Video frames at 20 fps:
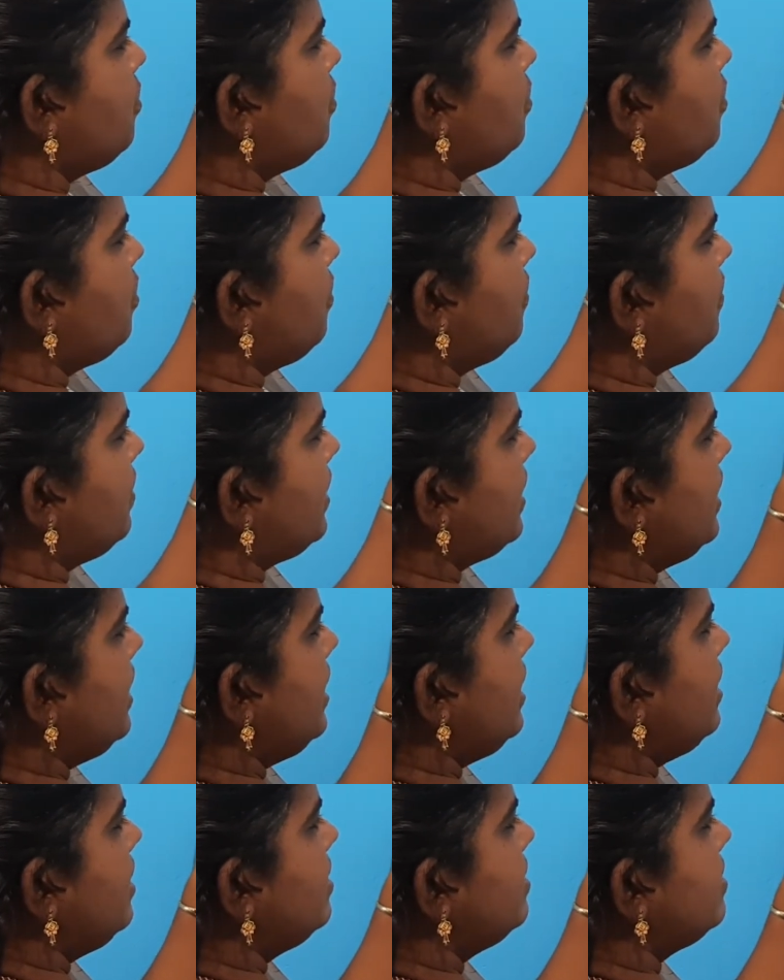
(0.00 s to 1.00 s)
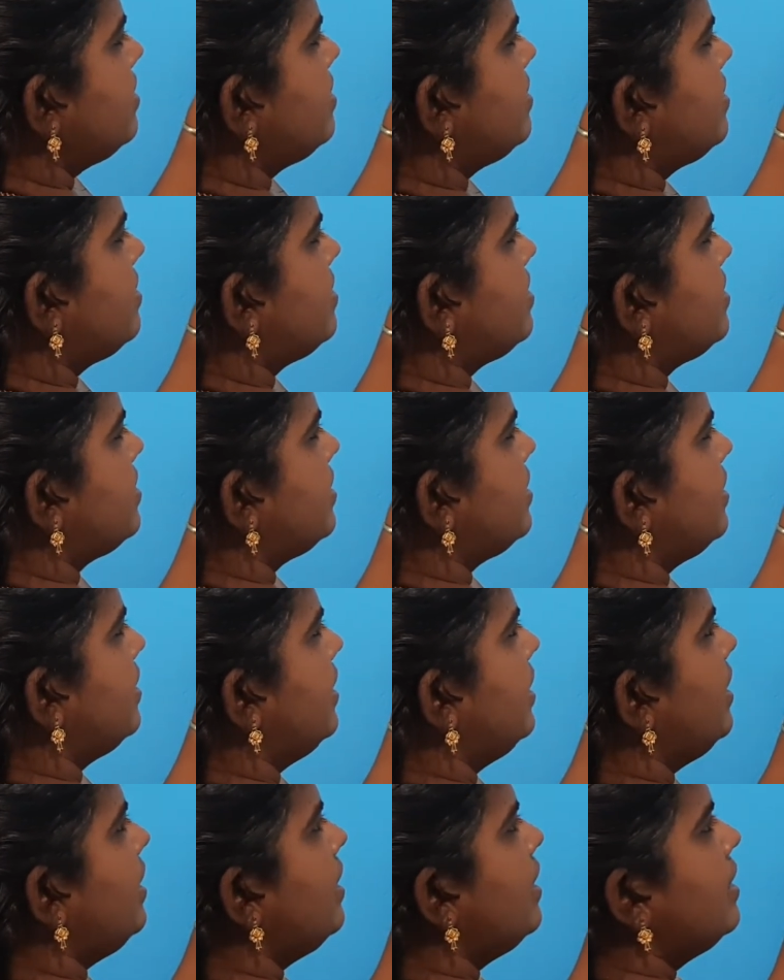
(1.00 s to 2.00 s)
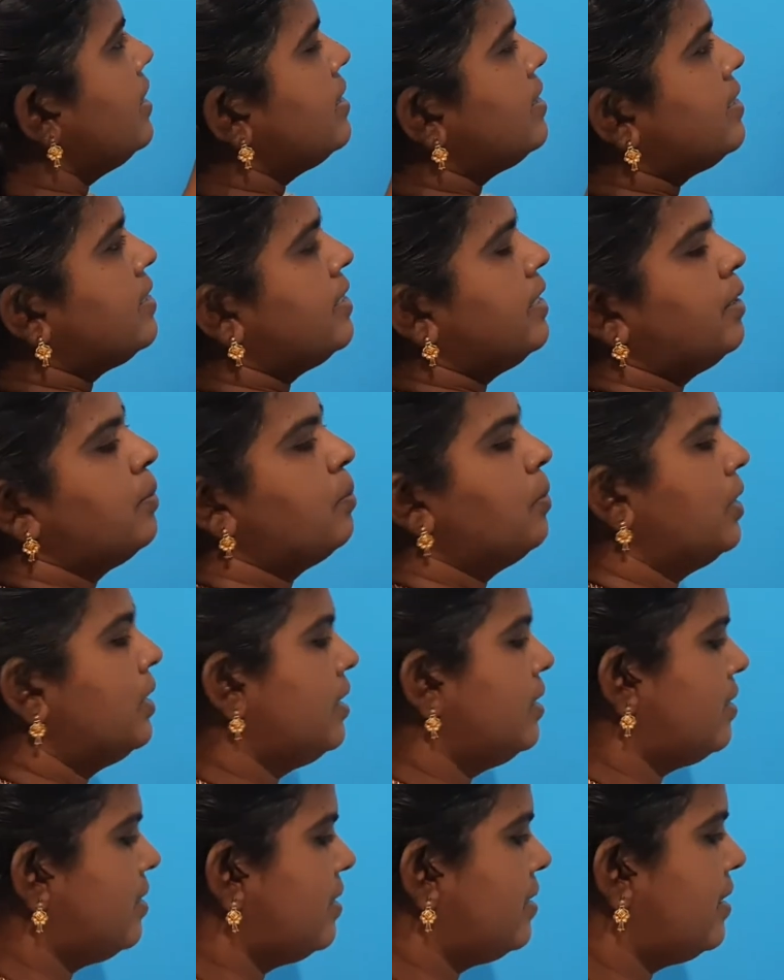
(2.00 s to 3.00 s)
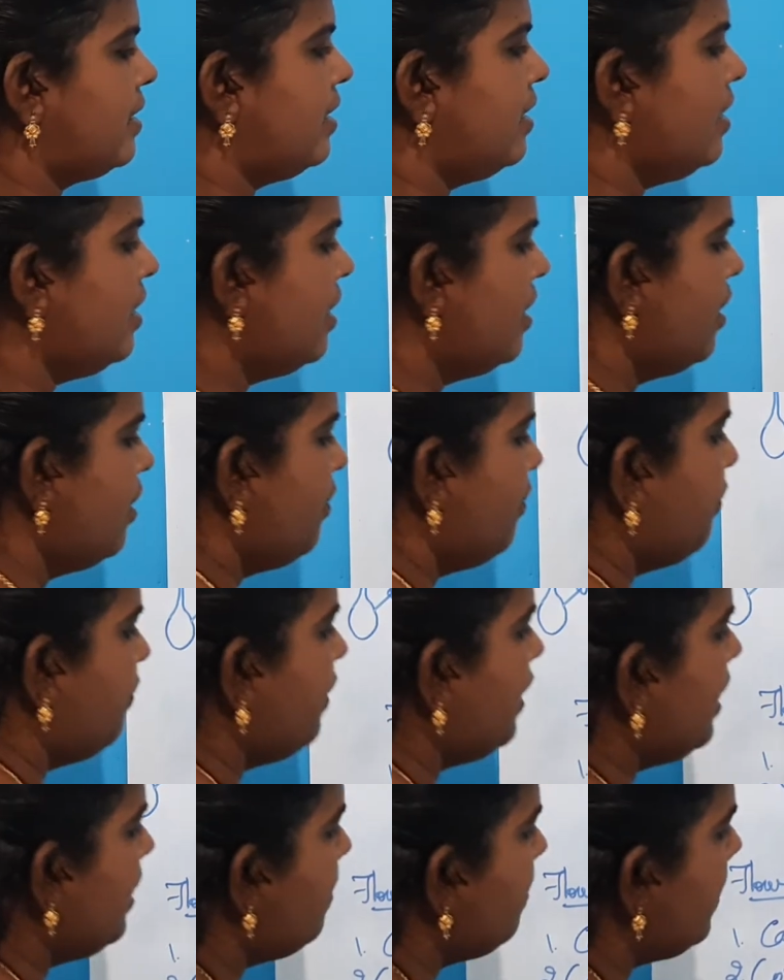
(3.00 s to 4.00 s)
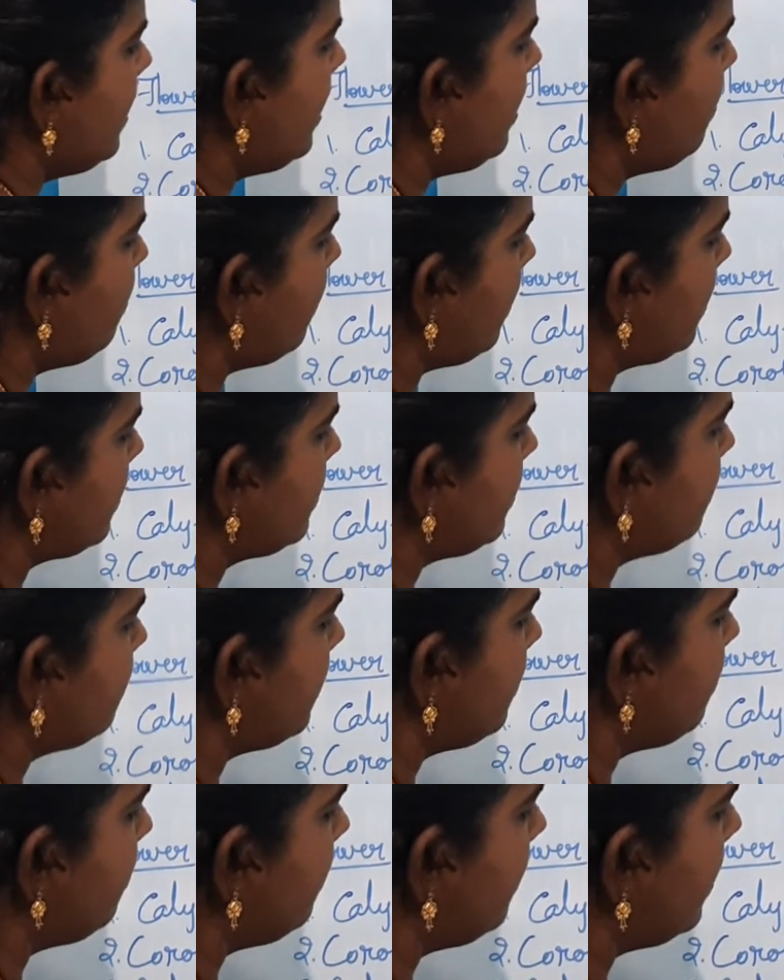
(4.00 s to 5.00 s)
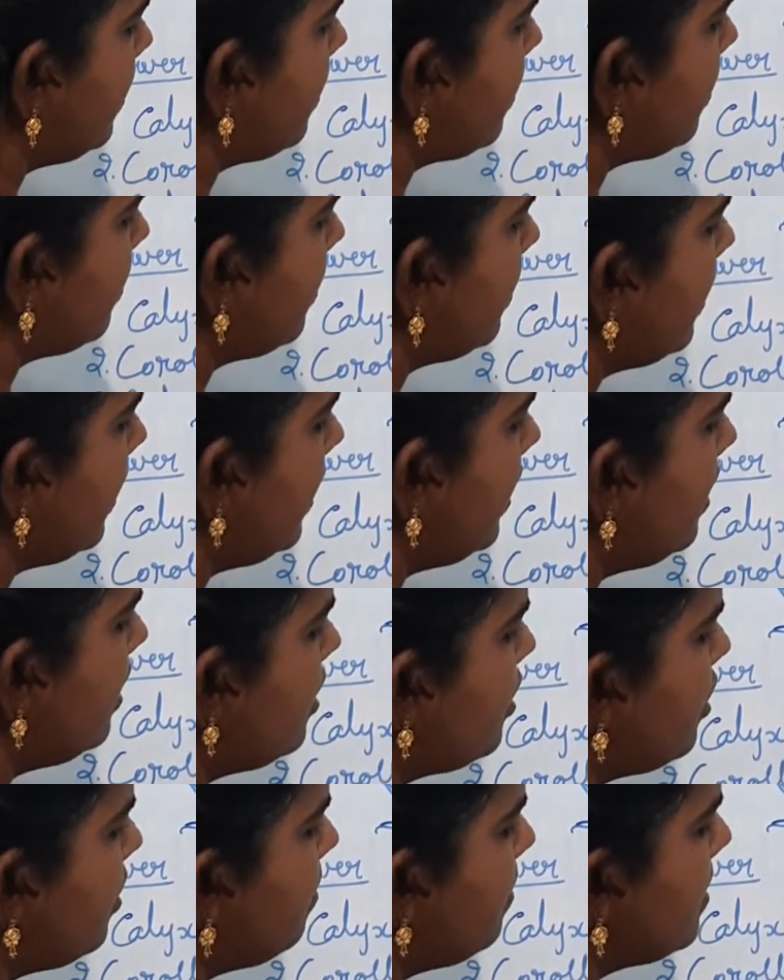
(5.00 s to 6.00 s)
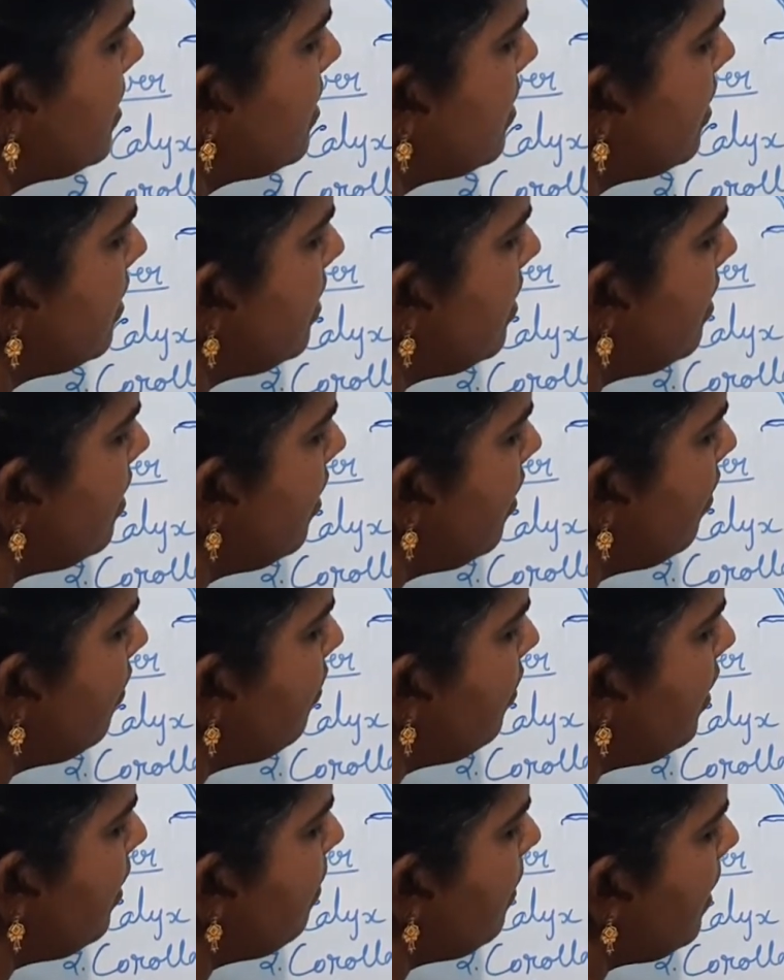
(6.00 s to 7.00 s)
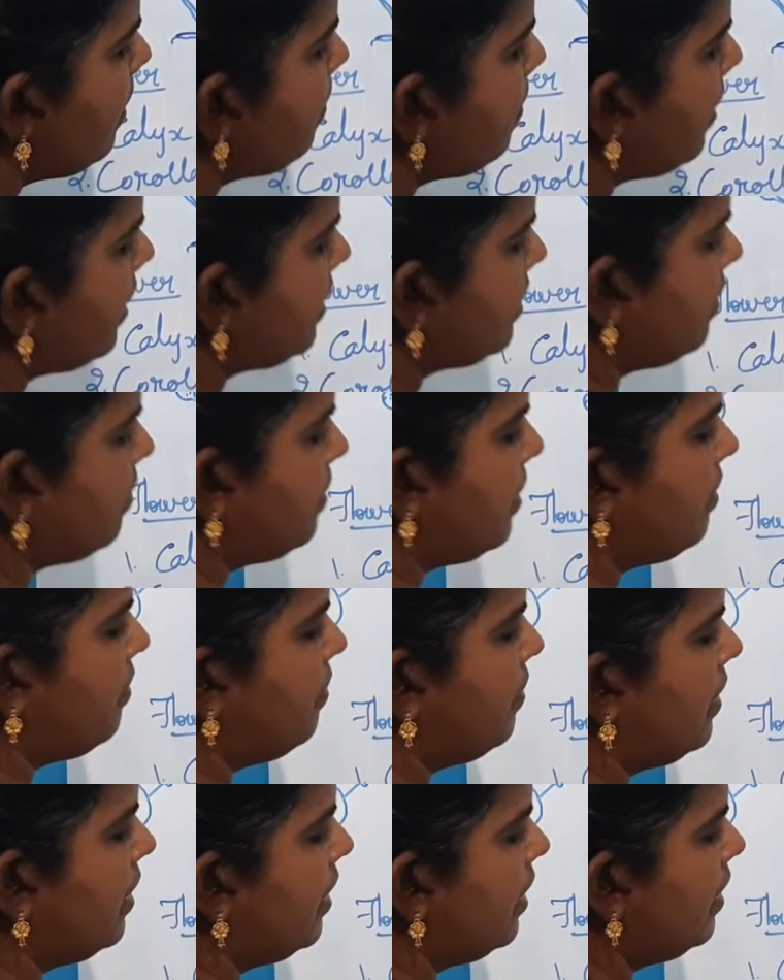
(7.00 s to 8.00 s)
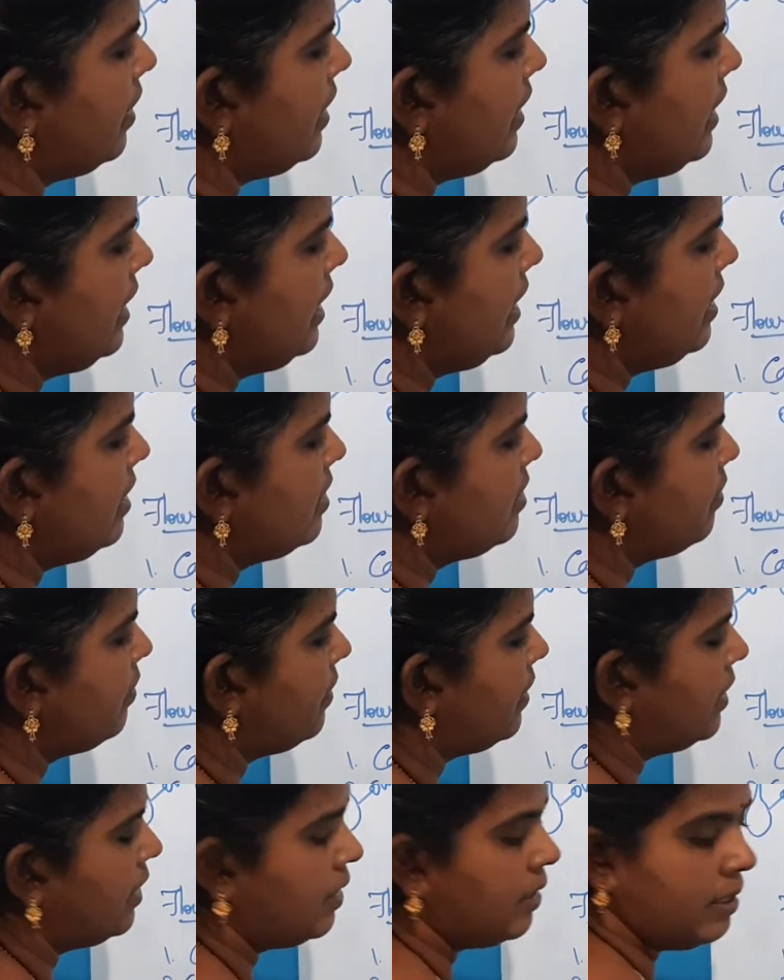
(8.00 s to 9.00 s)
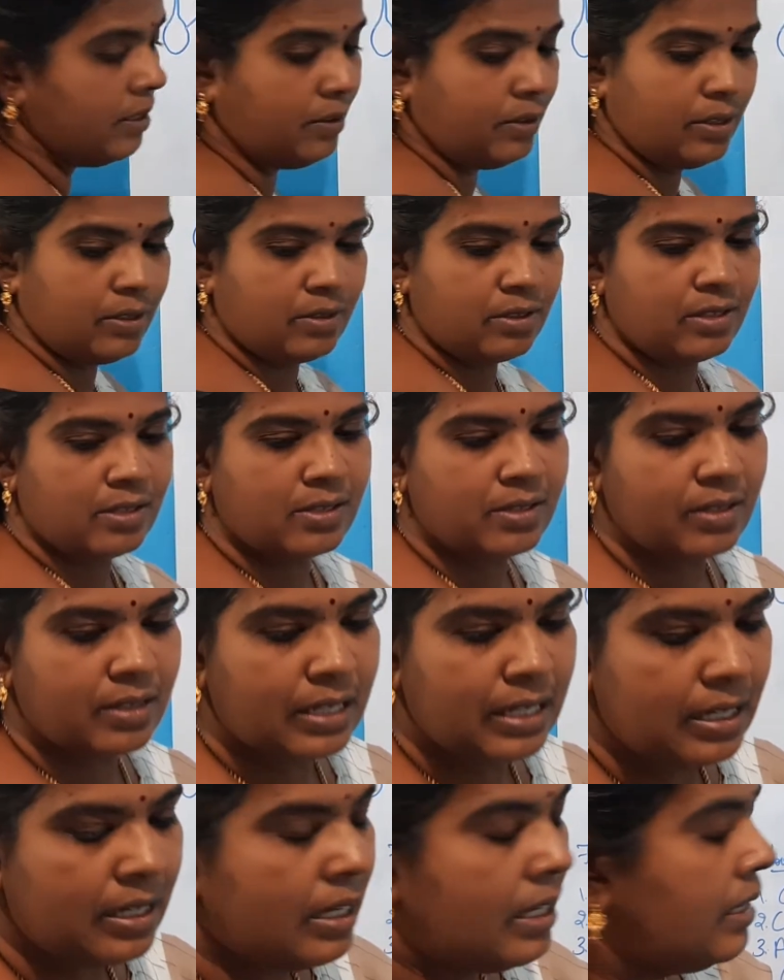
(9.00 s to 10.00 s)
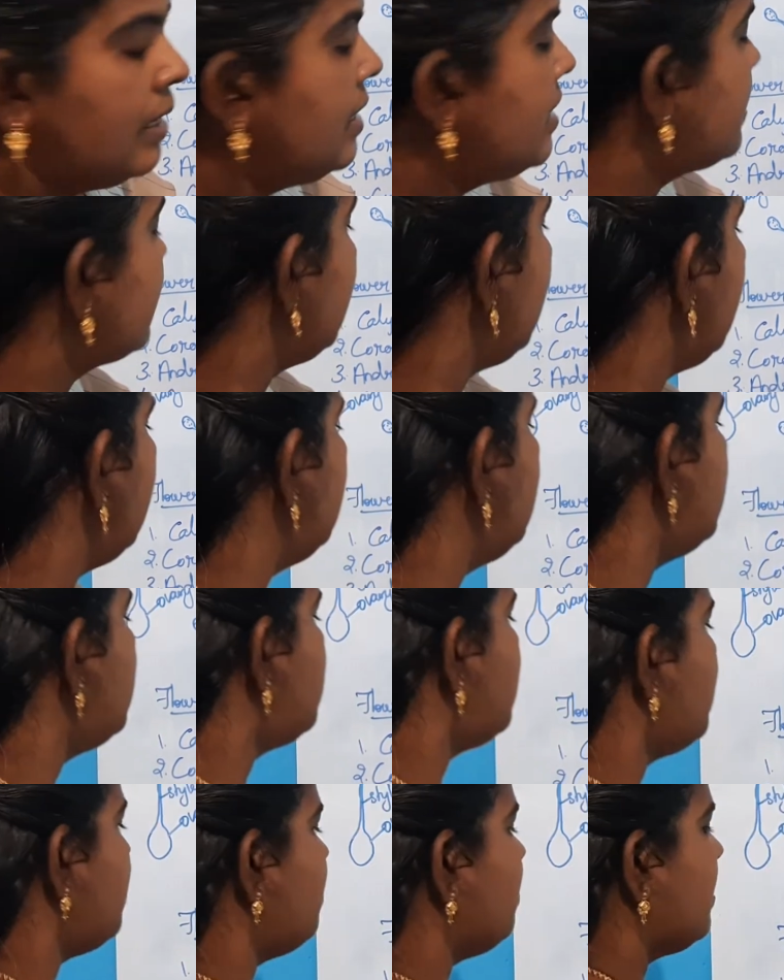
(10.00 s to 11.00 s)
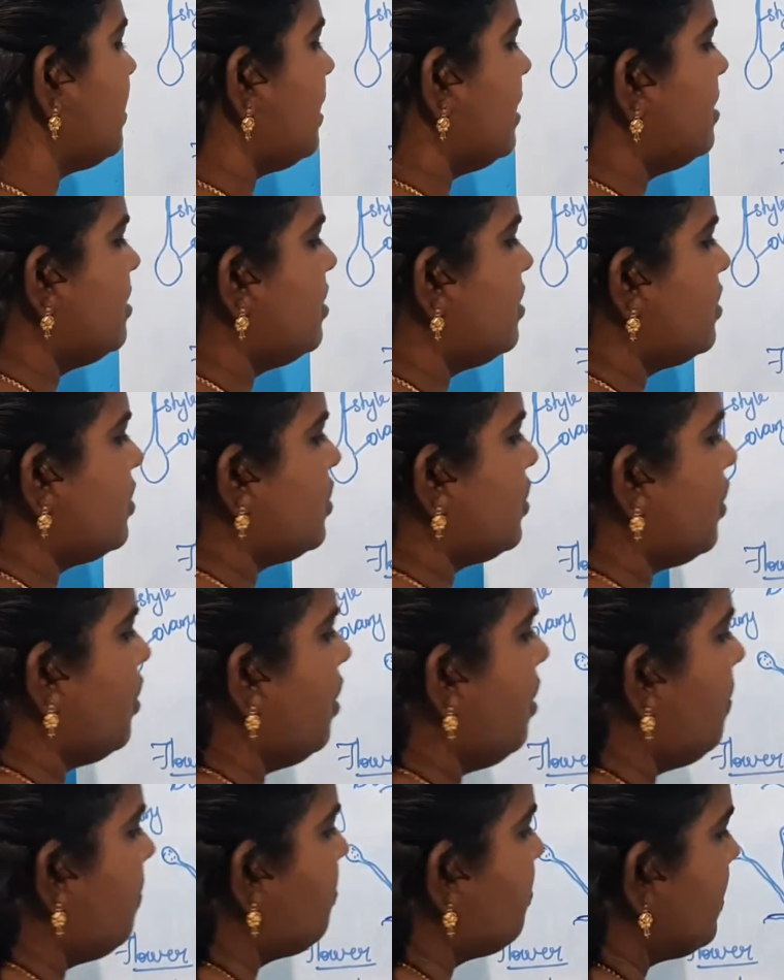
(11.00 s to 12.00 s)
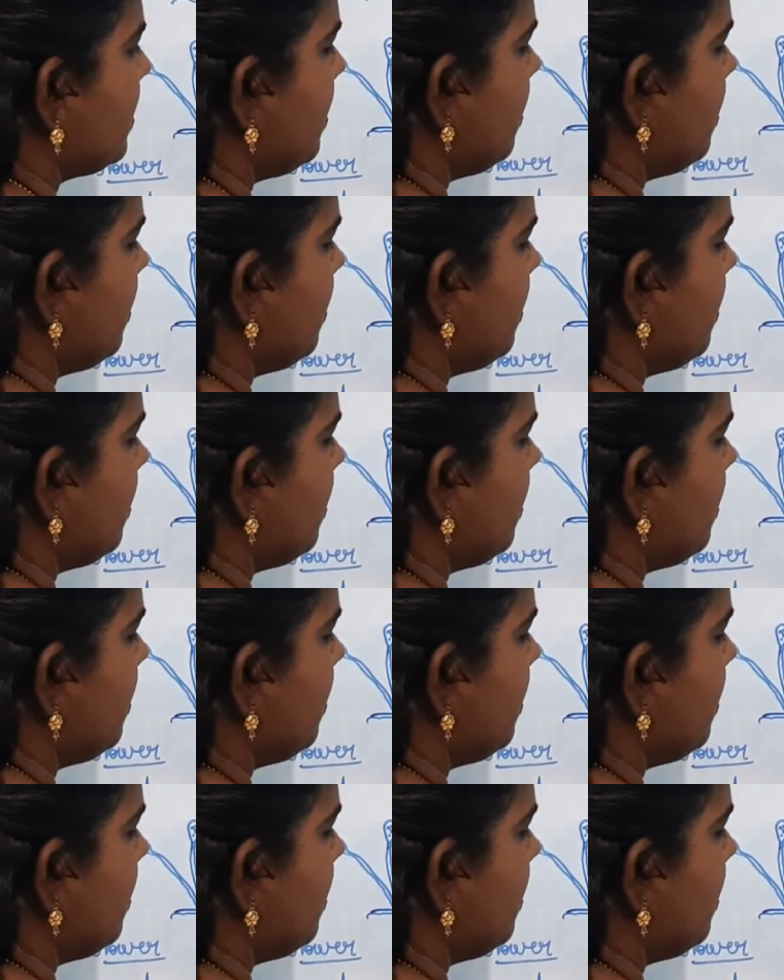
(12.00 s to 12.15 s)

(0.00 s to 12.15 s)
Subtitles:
Ovary, style, stigma. This is the female part of the flower. Gynoecium is the female part of the flower. Each flower, this gynoecium consists of